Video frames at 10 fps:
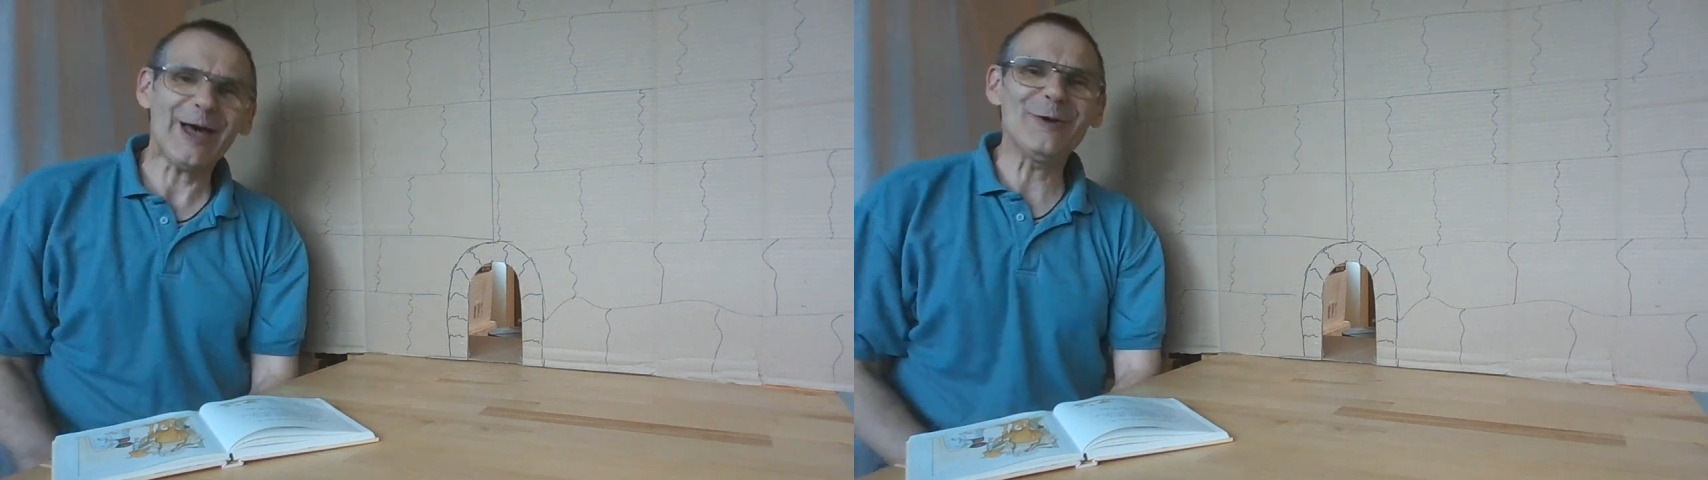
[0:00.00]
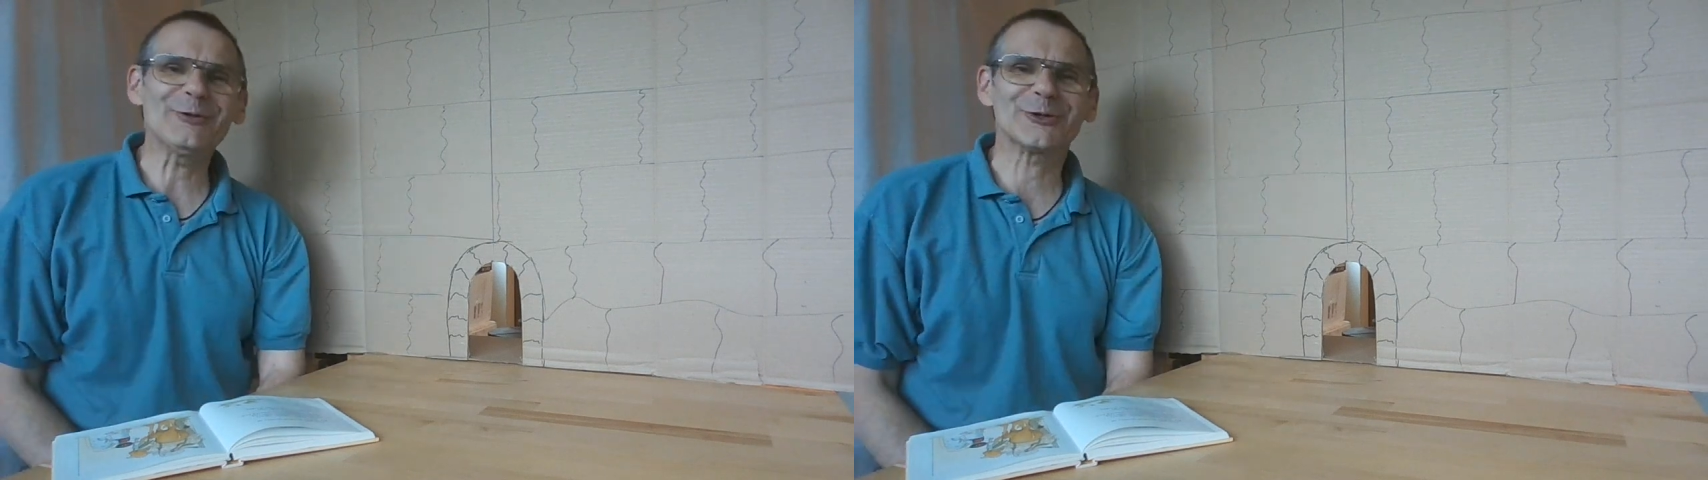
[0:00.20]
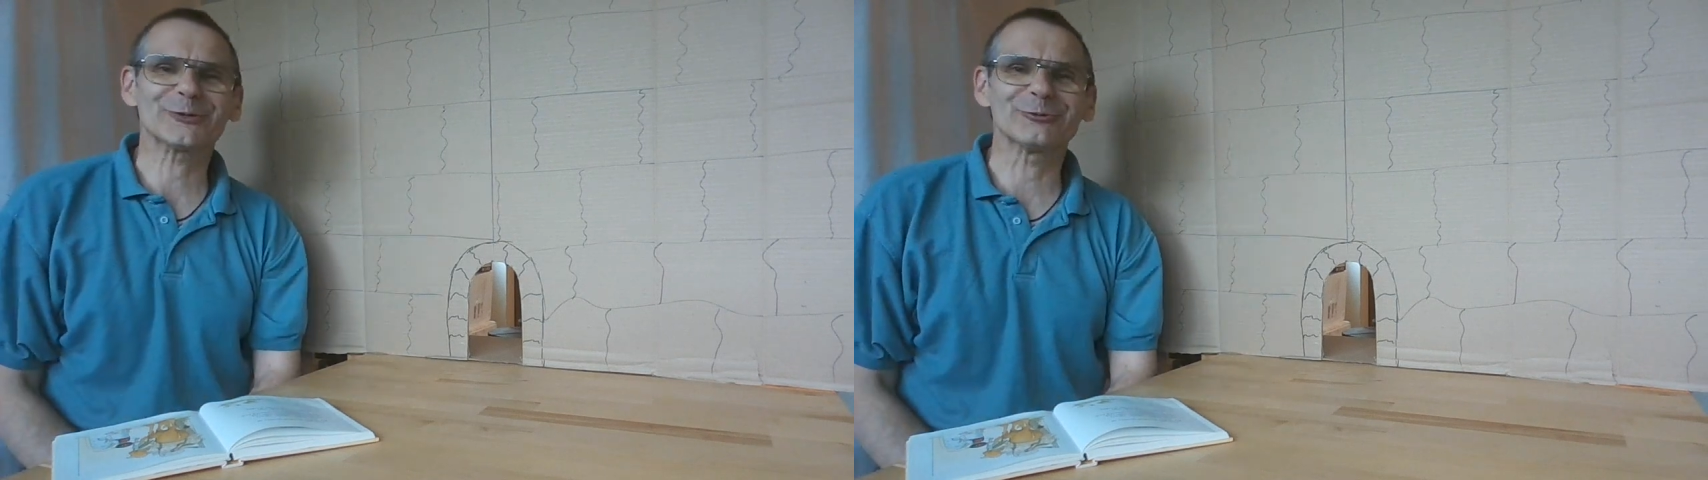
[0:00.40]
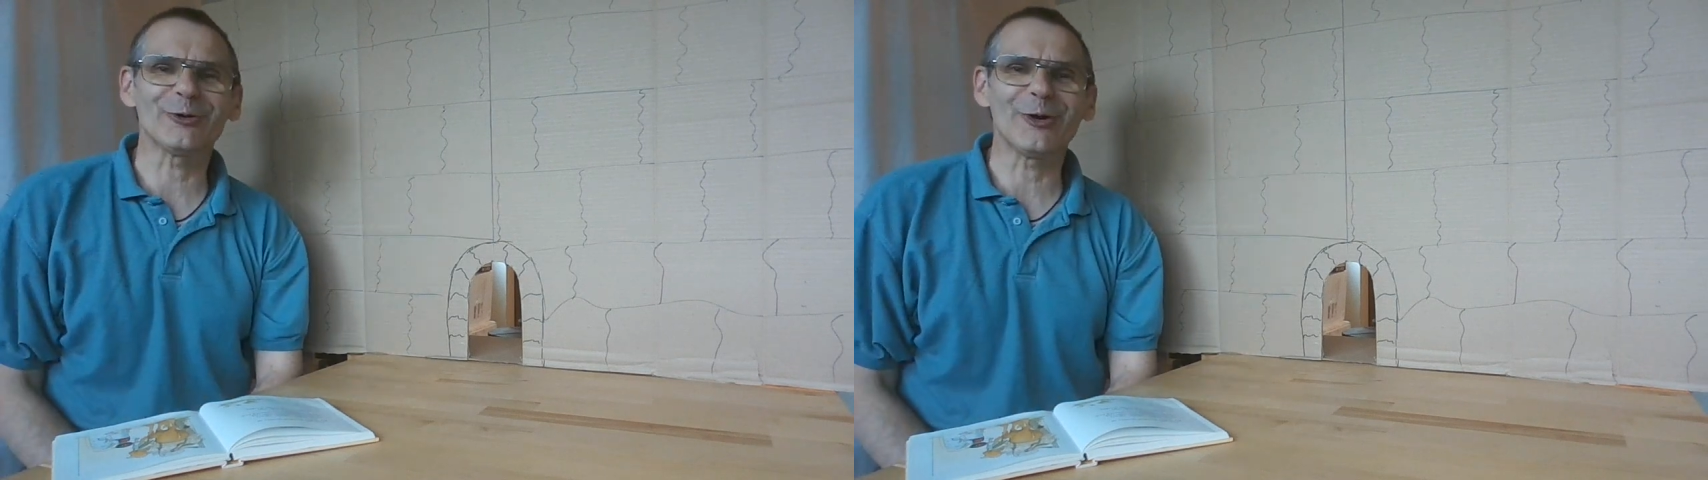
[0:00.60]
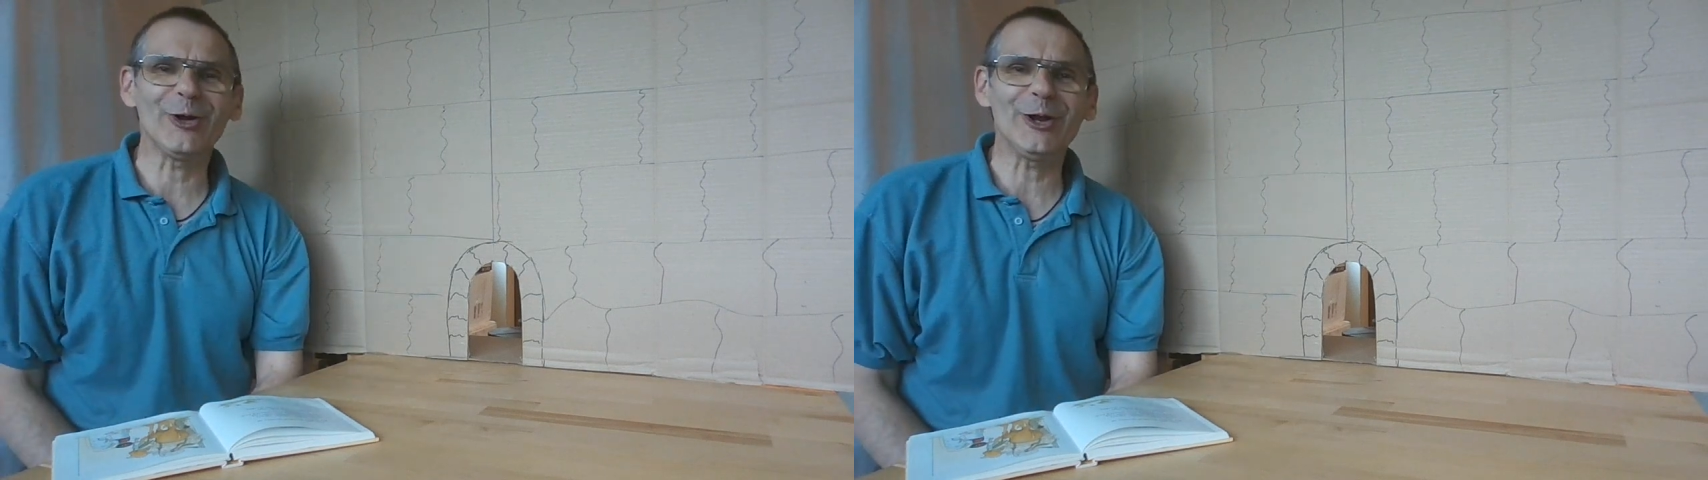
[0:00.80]

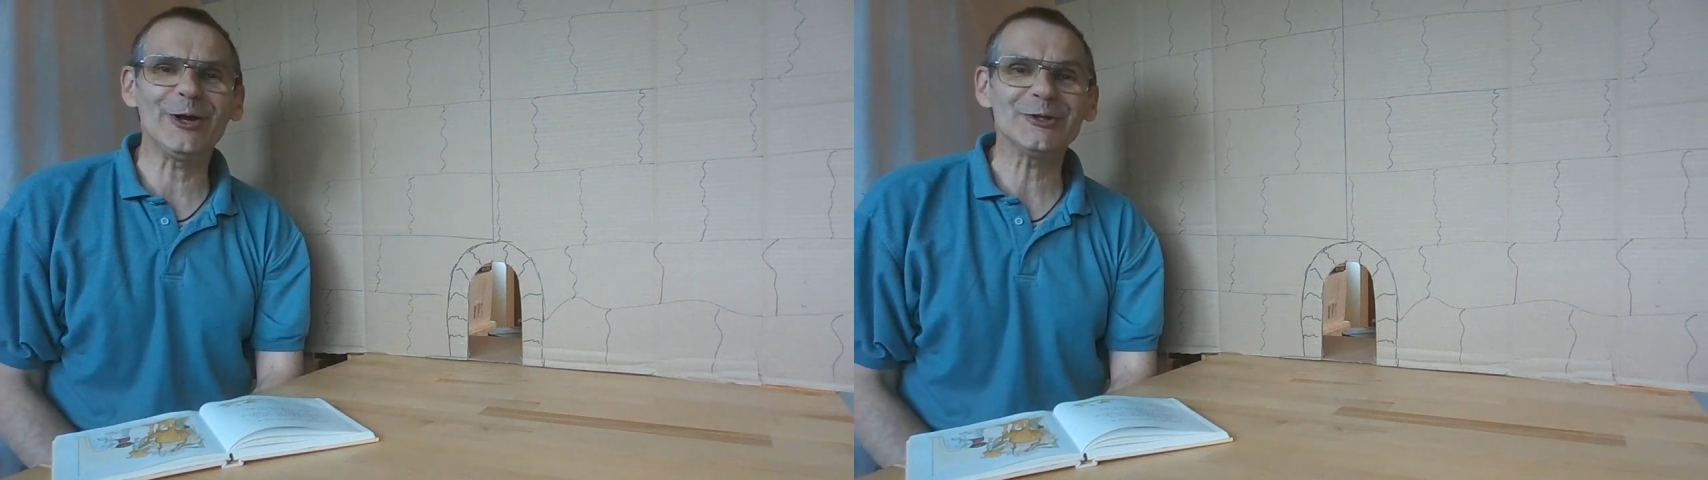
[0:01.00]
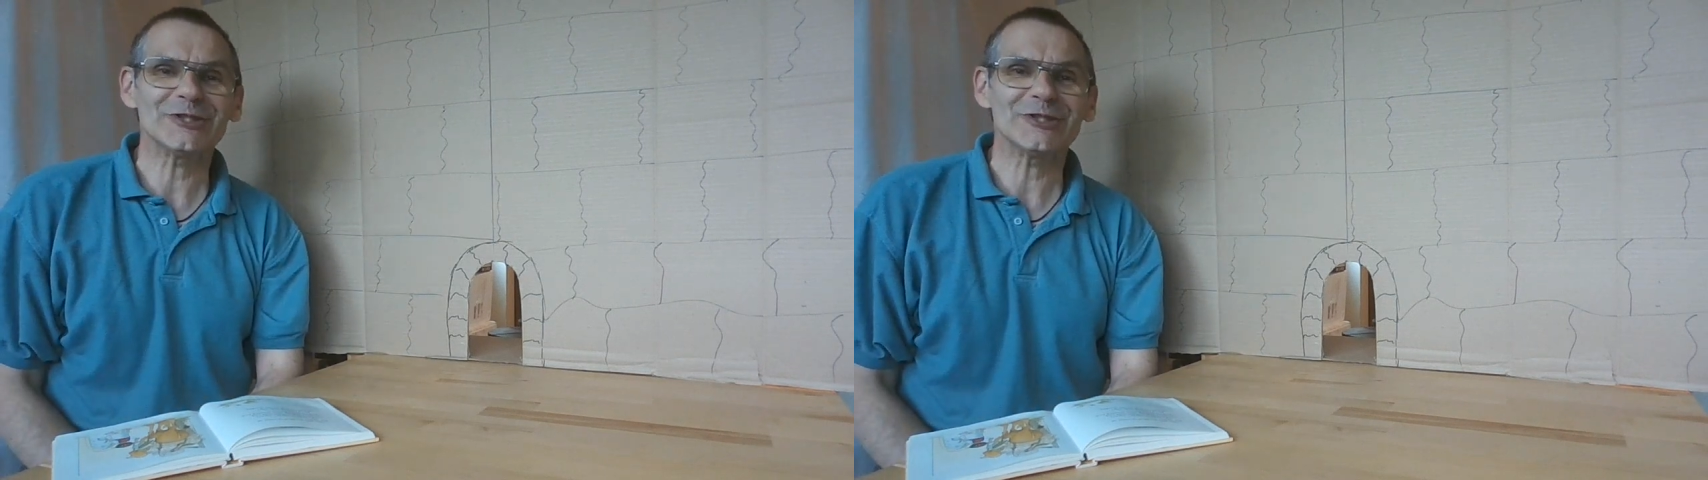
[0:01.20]
crawlers,